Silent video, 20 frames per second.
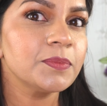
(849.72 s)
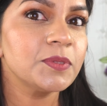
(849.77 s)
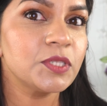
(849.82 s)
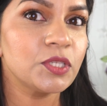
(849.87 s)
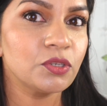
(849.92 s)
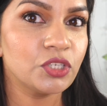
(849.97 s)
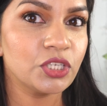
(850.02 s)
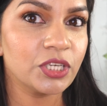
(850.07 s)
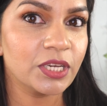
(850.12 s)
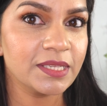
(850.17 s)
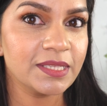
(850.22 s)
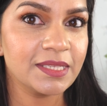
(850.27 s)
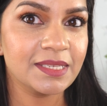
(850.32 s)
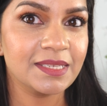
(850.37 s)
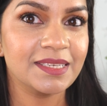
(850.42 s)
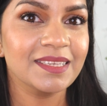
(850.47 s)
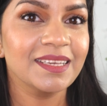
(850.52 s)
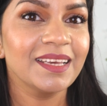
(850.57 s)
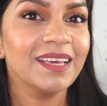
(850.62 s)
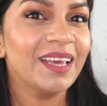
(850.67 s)
so
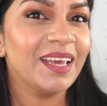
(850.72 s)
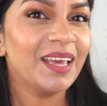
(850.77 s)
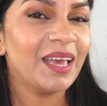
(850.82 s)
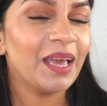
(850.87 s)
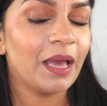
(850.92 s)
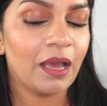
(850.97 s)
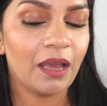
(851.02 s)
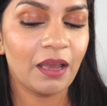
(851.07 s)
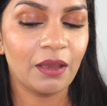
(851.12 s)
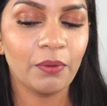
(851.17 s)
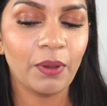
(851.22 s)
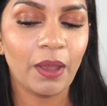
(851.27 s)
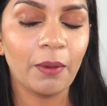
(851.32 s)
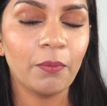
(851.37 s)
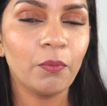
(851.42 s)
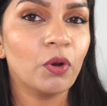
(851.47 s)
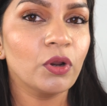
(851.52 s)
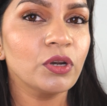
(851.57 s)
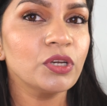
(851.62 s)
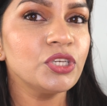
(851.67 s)
just, I
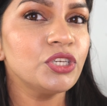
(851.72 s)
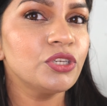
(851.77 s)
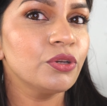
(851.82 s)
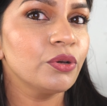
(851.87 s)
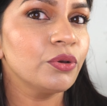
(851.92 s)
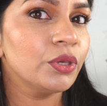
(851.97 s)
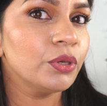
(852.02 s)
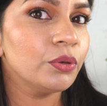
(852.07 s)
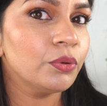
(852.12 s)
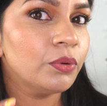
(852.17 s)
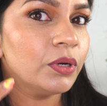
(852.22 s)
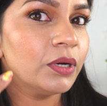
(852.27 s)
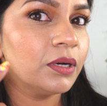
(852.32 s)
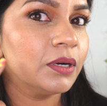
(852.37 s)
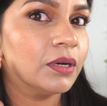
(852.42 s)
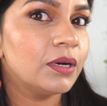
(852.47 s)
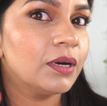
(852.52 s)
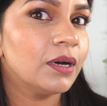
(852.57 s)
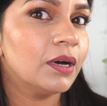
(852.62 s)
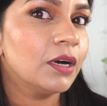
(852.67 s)
want to show you
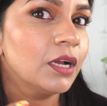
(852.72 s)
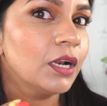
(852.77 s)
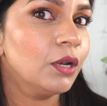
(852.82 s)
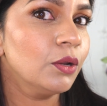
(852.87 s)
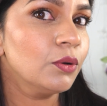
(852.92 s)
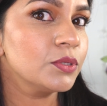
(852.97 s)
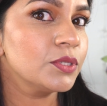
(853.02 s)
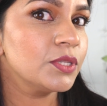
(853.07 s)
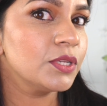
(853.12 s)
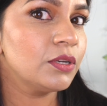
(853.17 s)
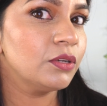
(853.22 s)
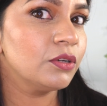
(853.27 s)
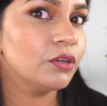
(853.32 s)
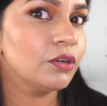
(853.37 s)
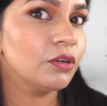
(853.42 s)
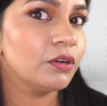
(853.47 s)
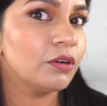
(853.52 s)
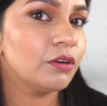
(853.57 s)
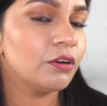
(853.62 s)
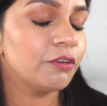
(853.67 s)
a closer
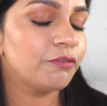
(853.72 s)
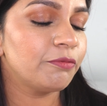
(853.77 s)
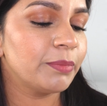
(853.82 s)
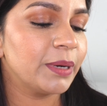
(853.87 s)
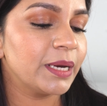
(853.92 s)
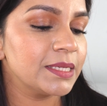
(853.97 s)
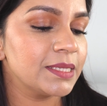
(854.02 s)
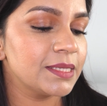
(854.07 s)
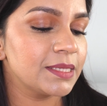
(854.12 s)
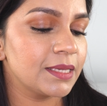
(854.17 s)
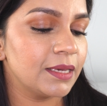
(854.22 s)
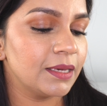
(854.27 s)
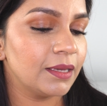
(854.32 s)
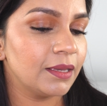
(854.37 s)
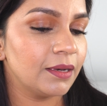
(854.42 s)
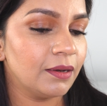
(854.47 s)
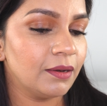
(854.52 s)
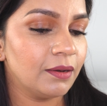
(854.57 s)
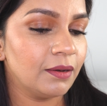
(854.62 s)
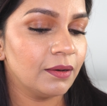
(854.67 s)
look of my
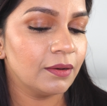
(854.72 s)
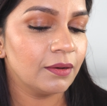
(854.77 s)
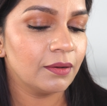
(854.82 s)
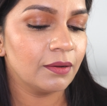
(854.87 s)
skin.